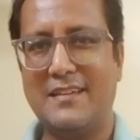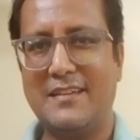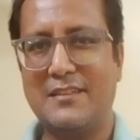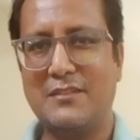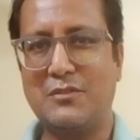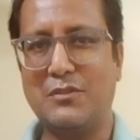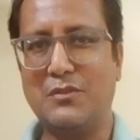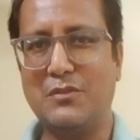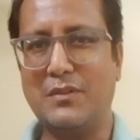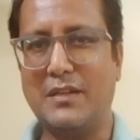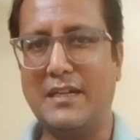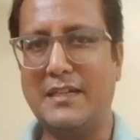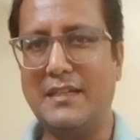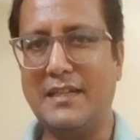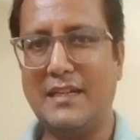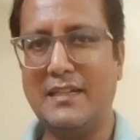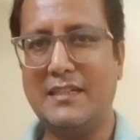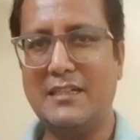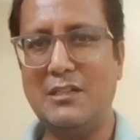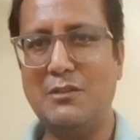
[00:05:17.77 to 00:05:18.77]
So
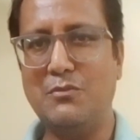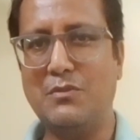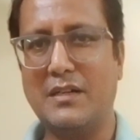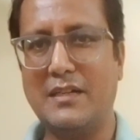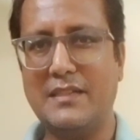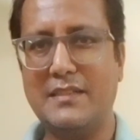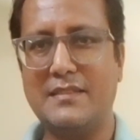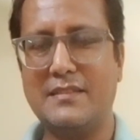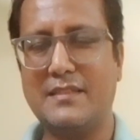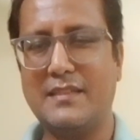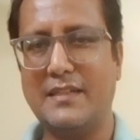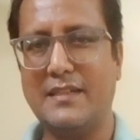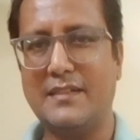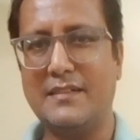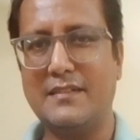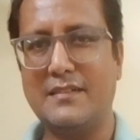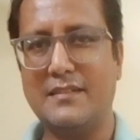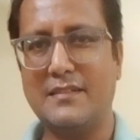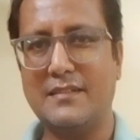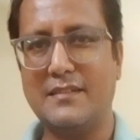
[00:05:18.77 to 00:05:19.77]
indirectly what I
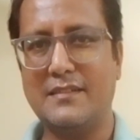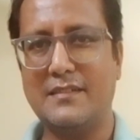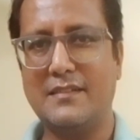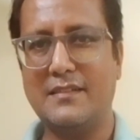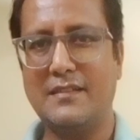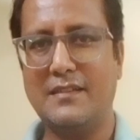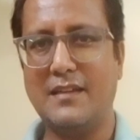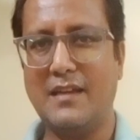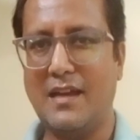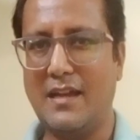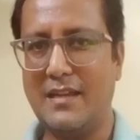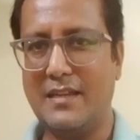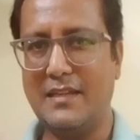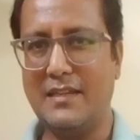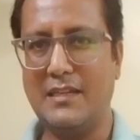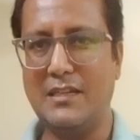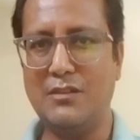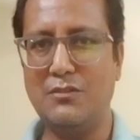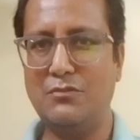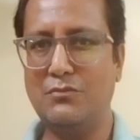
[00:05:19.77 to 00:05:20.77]
said,
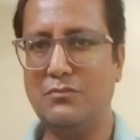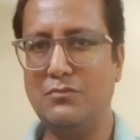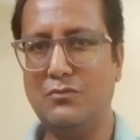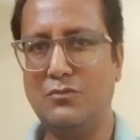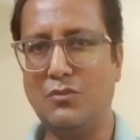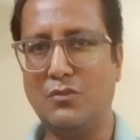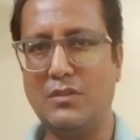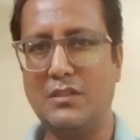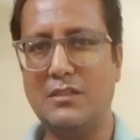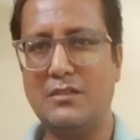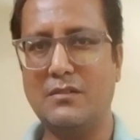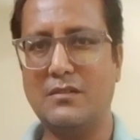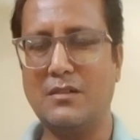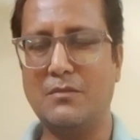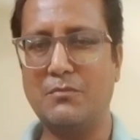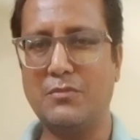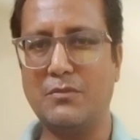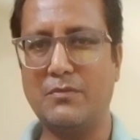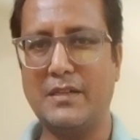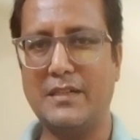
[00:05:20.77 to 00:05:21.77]
you no need to
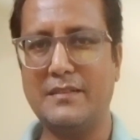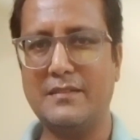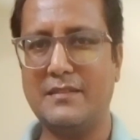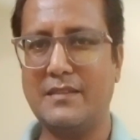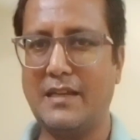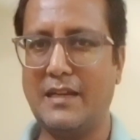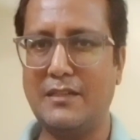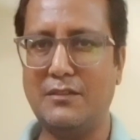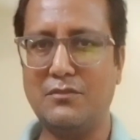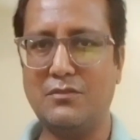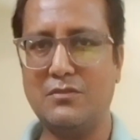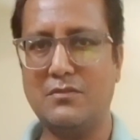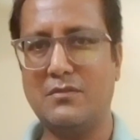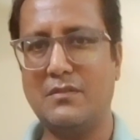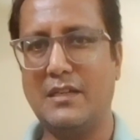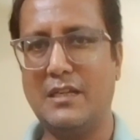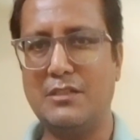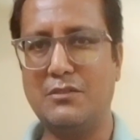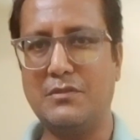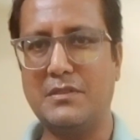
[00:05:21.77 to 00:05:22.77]
compromise, and your
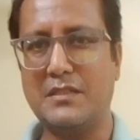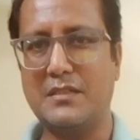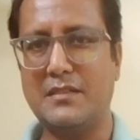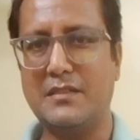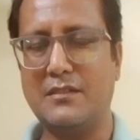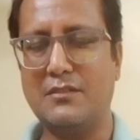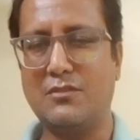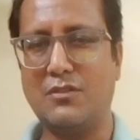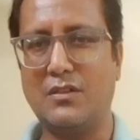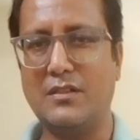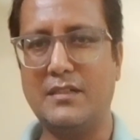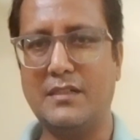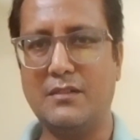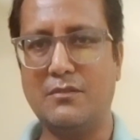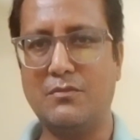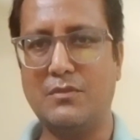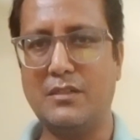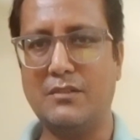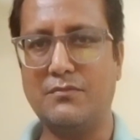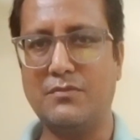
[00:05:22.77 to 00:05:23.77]
education is already
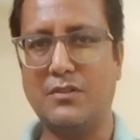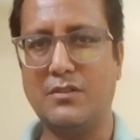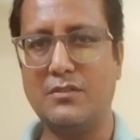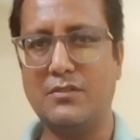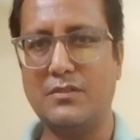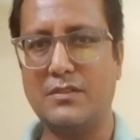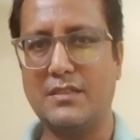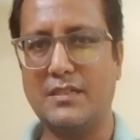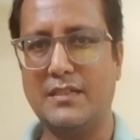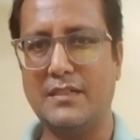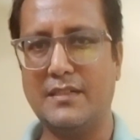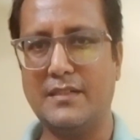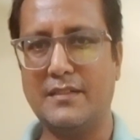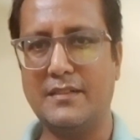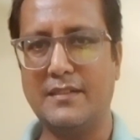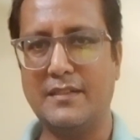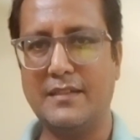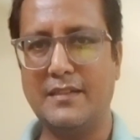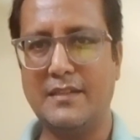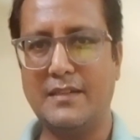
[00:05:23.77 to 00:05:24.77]
going for your children,
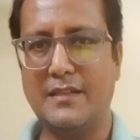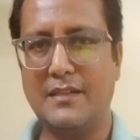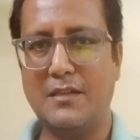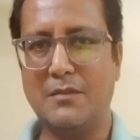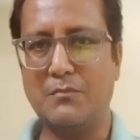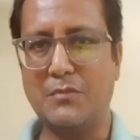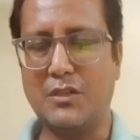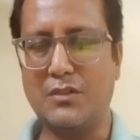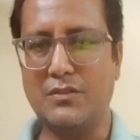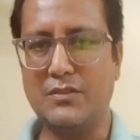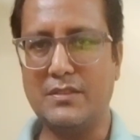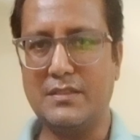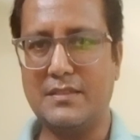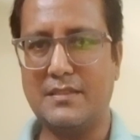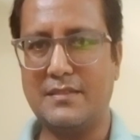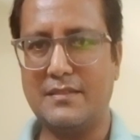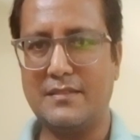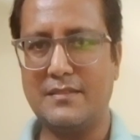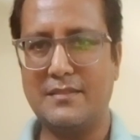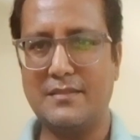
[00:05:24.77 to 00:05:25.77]

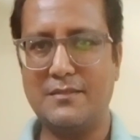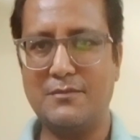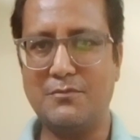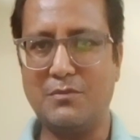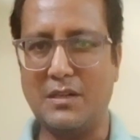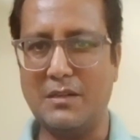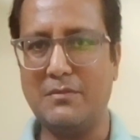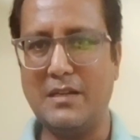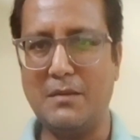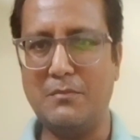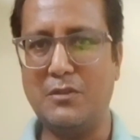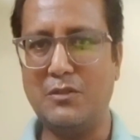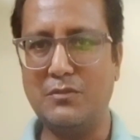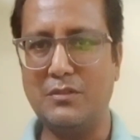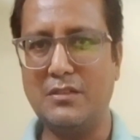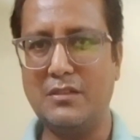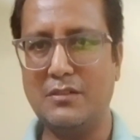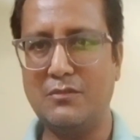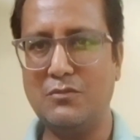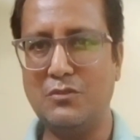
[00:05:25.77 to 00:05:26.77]
because whatever amount
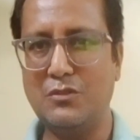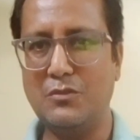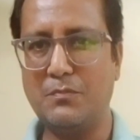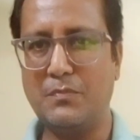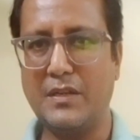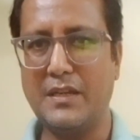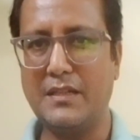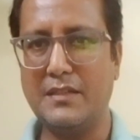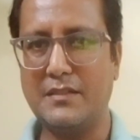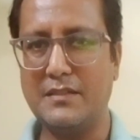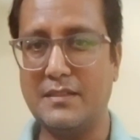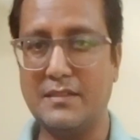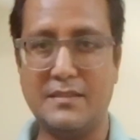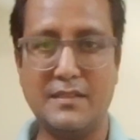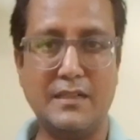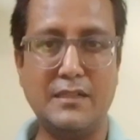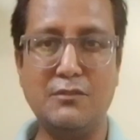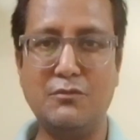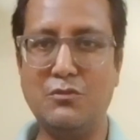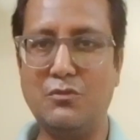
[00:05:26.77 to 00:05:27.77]
you are going to pay interest,
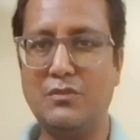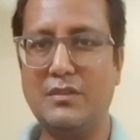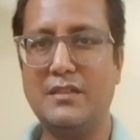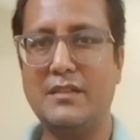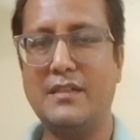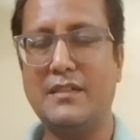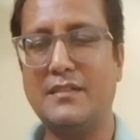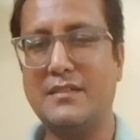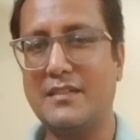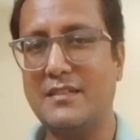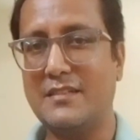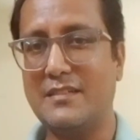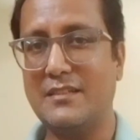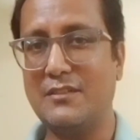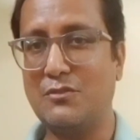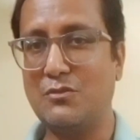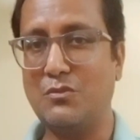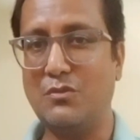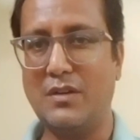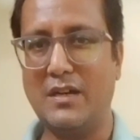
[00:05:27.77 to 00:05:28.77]
and you know interest
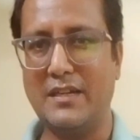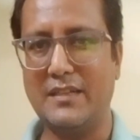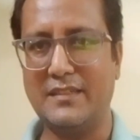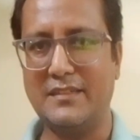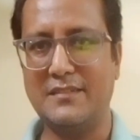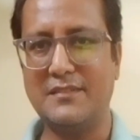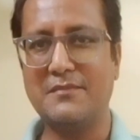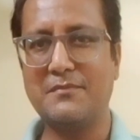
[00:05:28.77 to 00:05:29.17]
is so high,